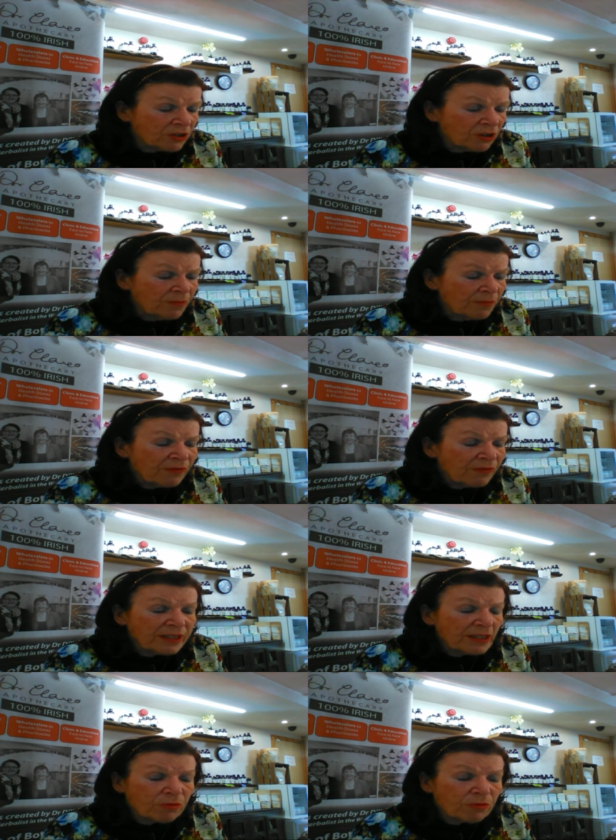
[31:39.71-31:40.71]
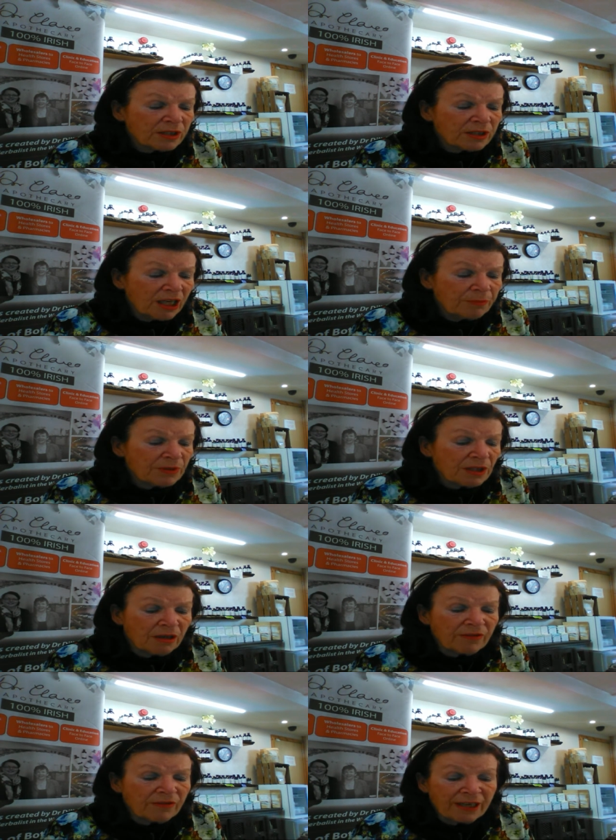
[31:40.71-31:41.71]
find out what types of
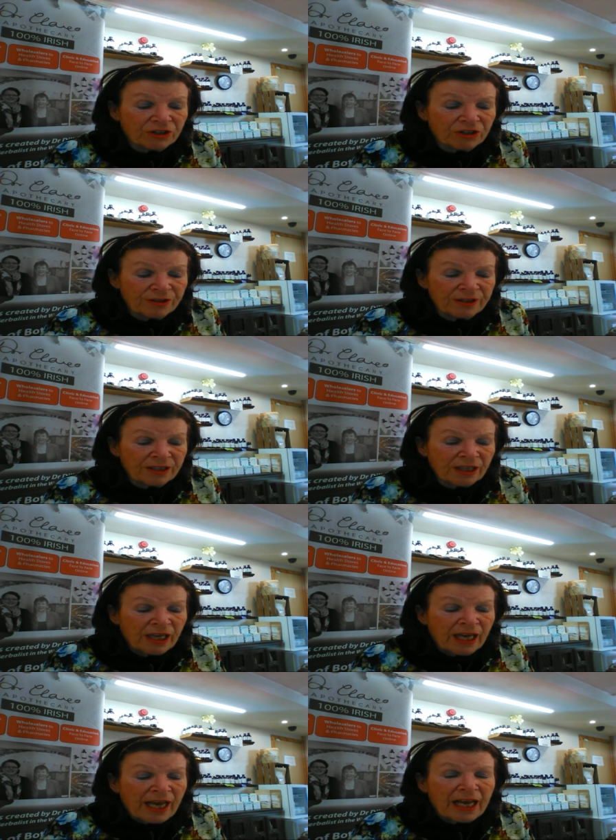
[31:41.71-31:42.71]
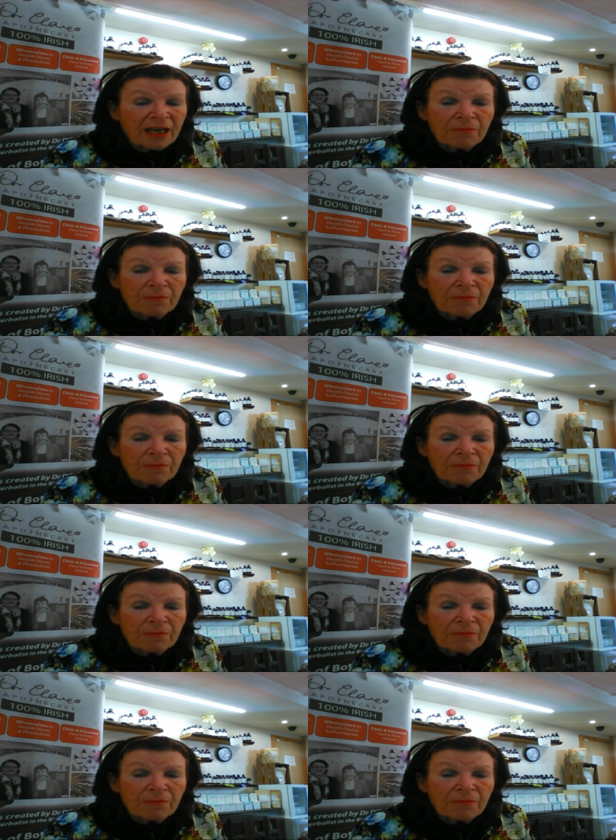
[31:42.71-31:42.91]
allergens um,